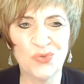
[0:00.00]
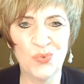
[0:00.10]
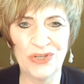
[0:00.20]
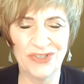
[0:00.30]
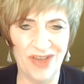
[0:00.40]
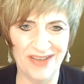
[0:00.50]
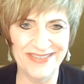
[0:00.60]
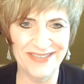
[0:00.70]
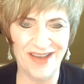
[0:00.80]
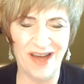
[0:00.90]
will not
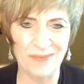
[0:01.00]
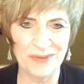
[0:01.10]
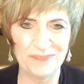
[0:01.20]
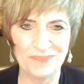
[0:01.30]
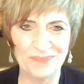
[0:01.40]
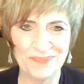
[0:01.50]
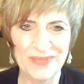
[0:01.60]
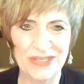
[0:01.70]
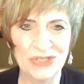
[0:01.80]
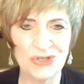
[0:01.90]
stop.
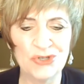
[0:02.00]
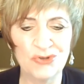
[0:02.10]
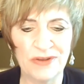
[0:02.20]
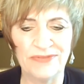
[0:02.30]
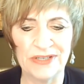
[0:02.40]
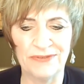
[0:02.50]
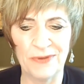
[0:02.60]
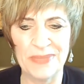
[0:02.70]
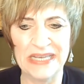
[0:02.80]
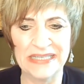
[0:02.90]
You're driven
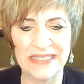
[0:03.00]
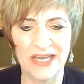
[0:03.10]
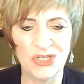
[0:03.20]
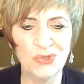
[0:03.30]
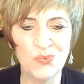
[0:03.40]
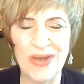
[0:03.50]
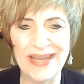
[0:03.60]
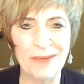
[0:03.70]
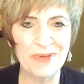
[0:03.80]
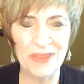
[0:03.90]
from the inside. You
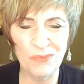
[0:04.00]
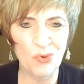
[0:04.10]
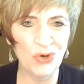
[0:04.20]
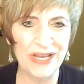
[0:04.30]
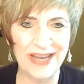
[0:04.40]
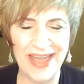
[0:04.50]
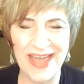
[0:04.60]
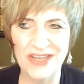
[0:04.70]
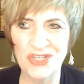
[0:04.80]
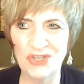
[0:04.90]
wake up in the morning
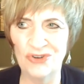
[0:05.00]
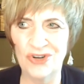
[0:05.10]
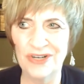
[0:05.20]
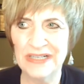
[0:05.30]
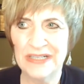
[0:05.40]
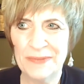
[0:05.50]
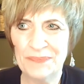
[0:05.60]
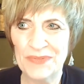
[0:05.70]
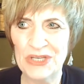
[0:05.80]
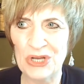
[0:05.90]
and
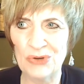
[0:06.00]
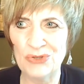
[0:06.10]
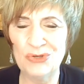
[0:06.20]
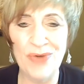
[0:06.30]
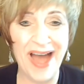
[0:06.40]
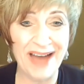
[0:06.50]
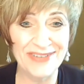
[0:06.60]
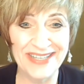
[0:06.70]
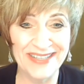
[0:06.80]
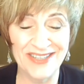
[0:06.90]
you have
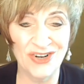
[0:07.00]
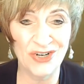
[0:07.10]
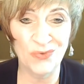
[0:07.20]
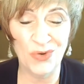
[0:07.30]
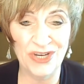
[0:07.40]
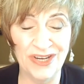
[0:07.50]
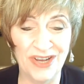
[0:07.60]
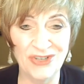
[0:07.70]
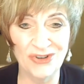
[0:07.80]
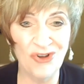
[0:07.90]
to get started working
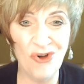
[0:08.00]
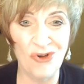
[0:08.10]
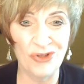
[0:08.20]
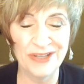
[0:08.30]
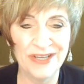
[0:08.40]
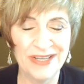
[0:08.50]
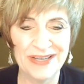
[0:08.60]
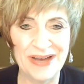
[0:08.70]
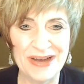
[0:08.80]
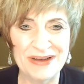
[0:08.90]
on your goal,
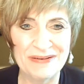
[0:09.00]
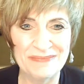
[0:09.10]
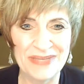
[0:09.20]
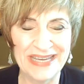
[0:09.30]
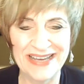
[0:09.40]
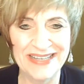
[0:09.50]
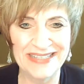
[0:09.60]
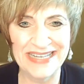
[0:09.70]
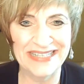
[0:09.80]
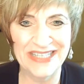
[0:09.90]

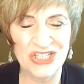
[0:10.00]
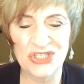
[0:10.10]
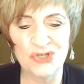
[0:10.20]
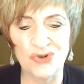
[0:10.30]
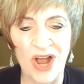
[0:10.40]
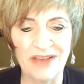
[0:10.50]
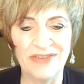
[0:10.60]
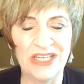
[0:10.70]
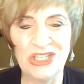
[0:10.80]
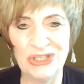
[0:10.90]
because it's just
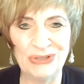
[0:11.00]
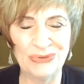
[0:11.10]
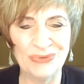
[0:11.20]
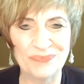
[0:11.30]
driving you.